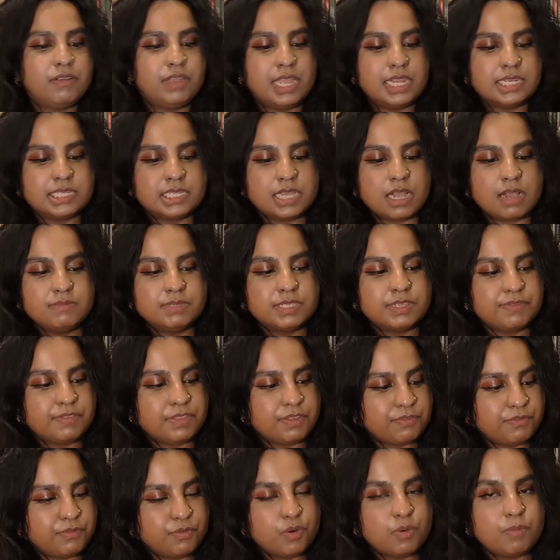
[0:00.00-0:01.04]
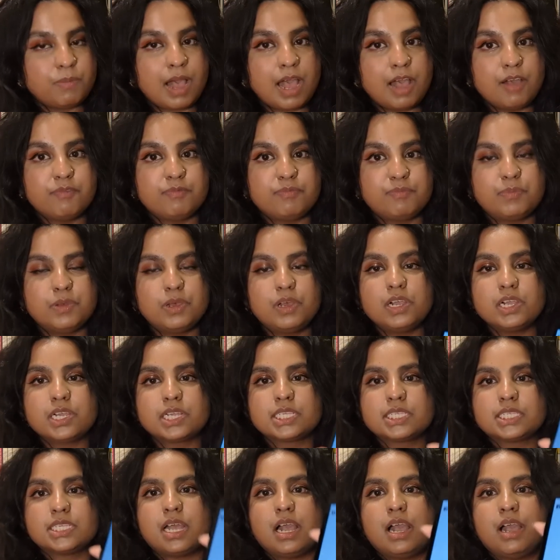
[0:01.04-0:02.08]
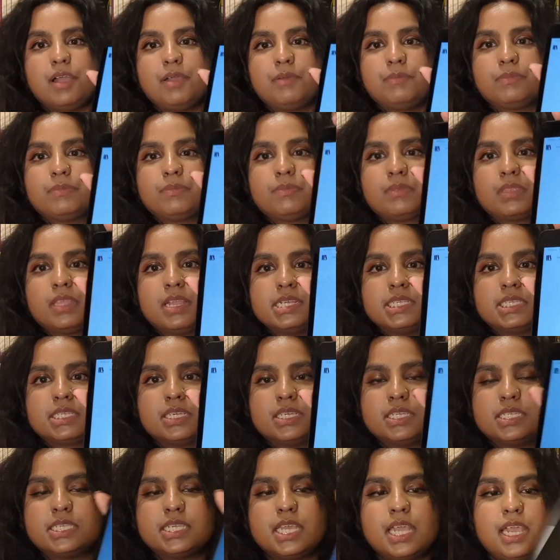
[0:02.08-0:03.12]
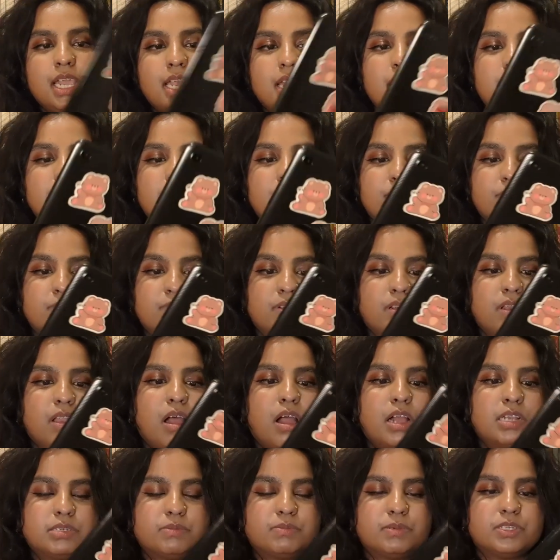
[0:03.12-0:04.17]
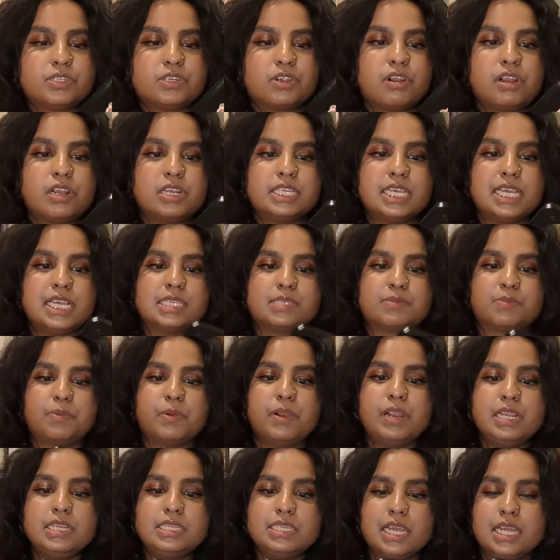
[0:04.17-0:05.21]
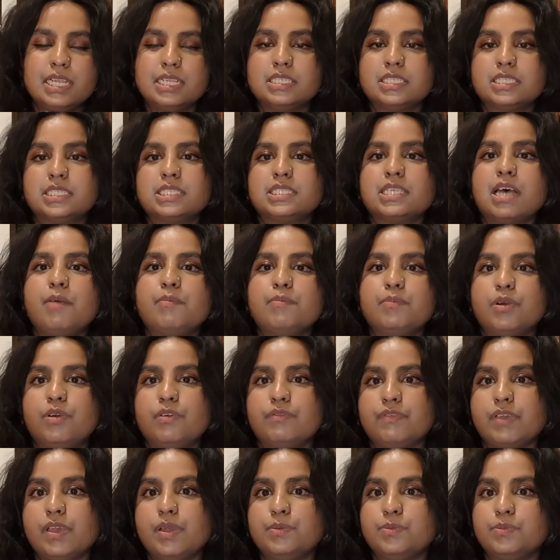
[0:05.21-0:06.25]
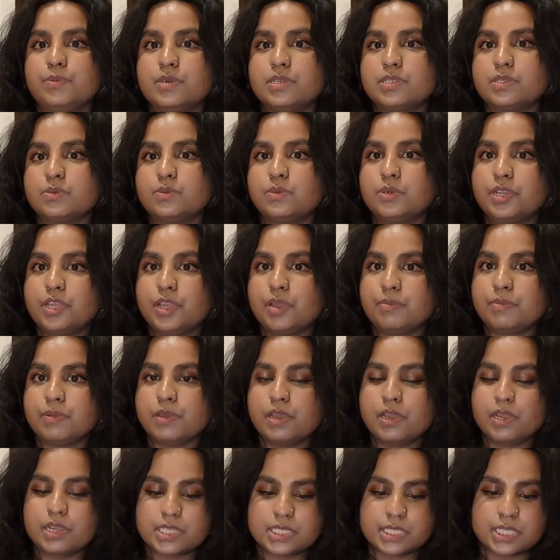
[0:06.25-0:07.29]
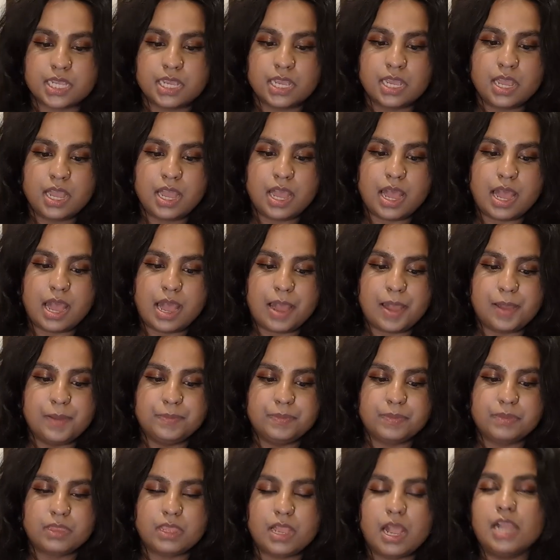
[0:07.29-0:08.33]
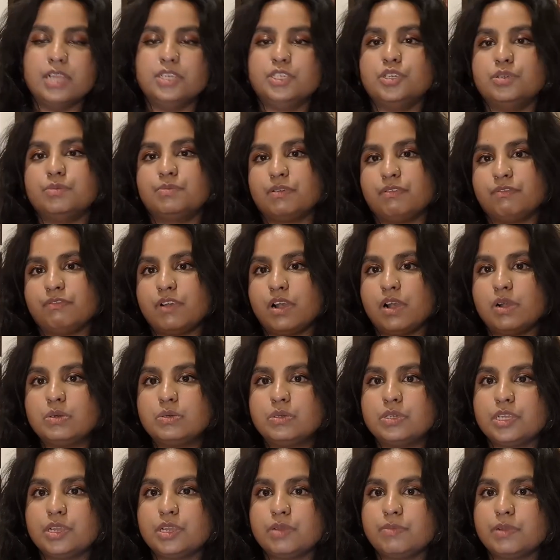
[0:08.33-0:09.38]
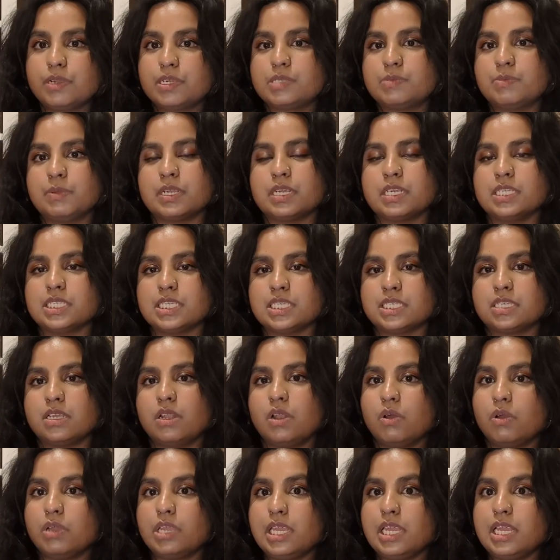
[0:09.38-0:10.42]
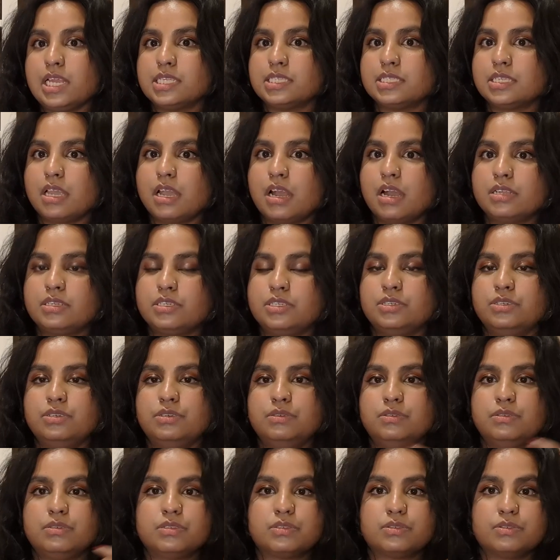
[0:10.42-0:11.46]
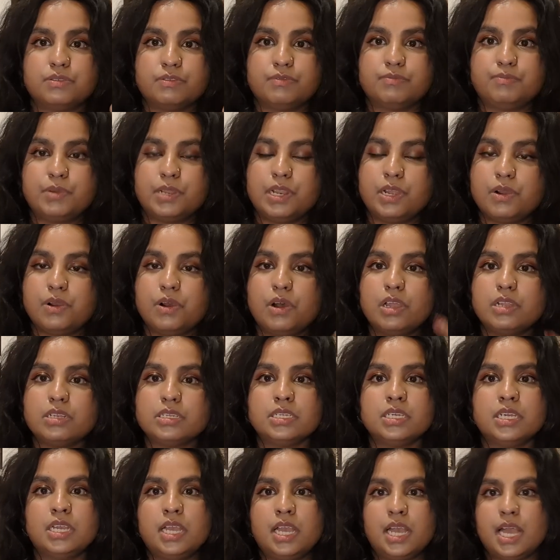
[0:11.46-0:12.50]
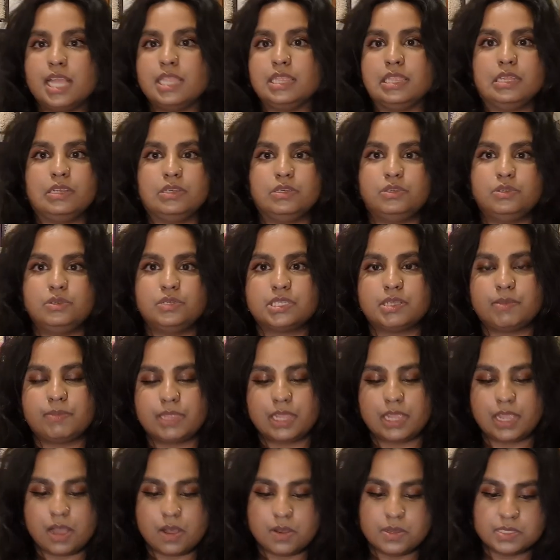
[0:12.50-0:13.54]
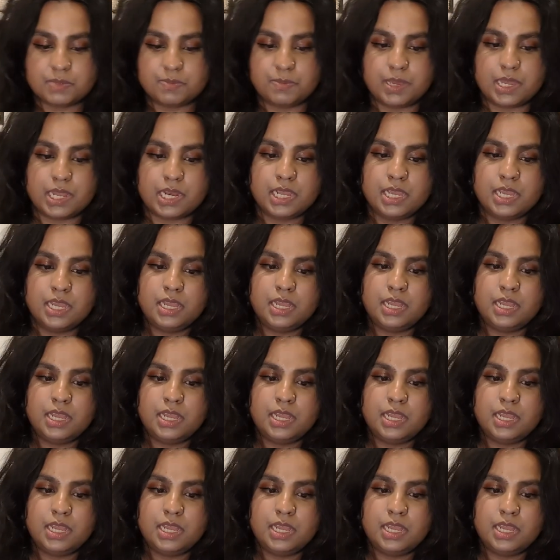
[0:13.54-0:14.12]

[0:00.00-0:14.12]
In terms of the format of books, as you can see, the large majority is print and some of it was audiobooks. I do prefer audiobooks because it's a lot easier to sort of put it on and then do something else, but